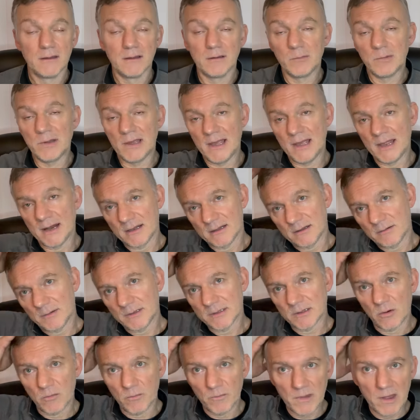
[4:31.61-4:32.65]
pair of them, I
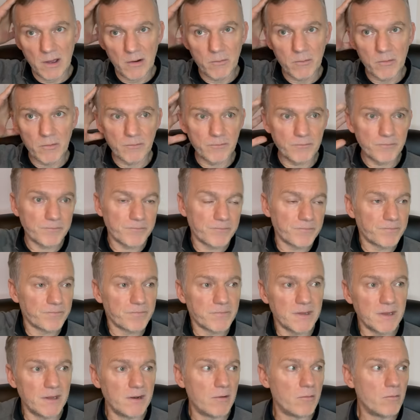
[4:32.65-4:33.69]
don't know,
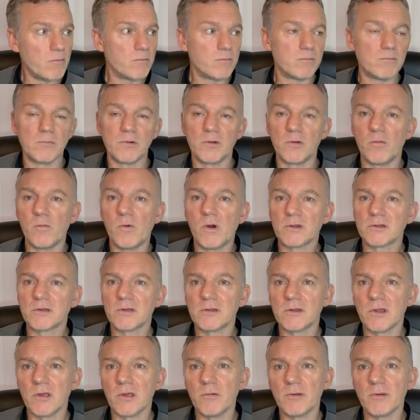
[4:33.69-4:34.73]
or what they're
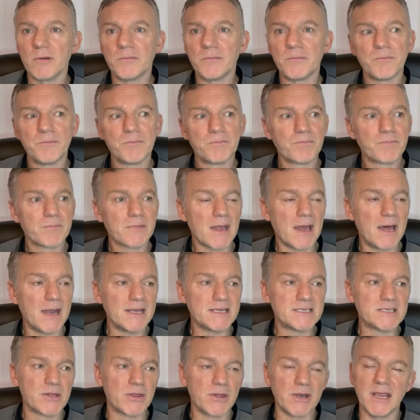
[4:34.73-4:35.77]
doing. And
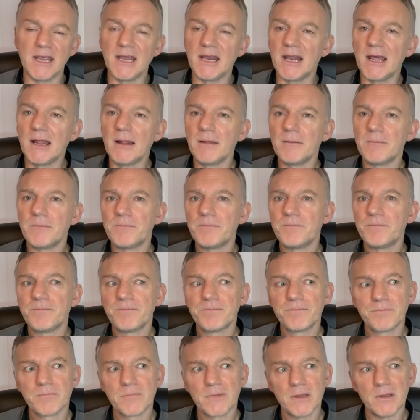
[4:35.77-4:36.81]
it's 3-0.
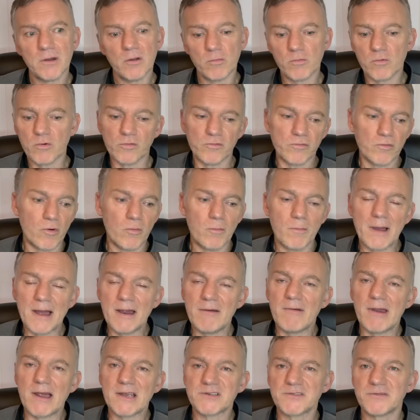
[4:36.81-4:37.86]
Good run by
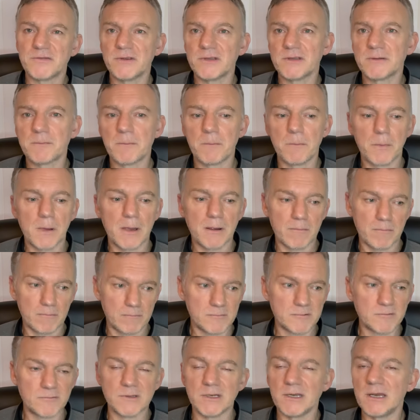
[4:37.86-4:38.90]
Rashford,
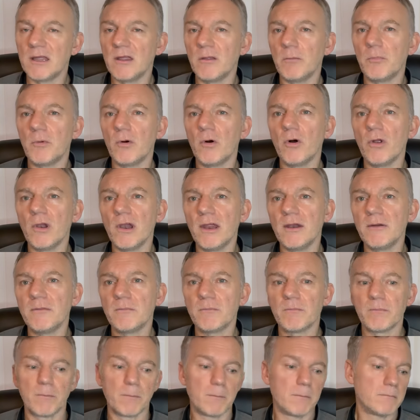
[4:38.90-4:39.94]
lovely little ball in,
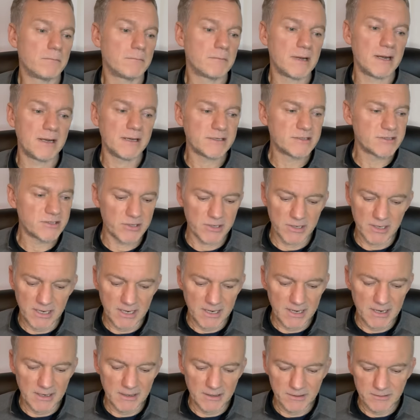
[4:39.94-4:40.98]
and it's
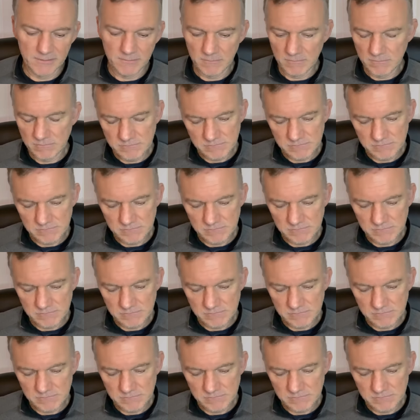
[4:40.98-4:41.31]
3-0. And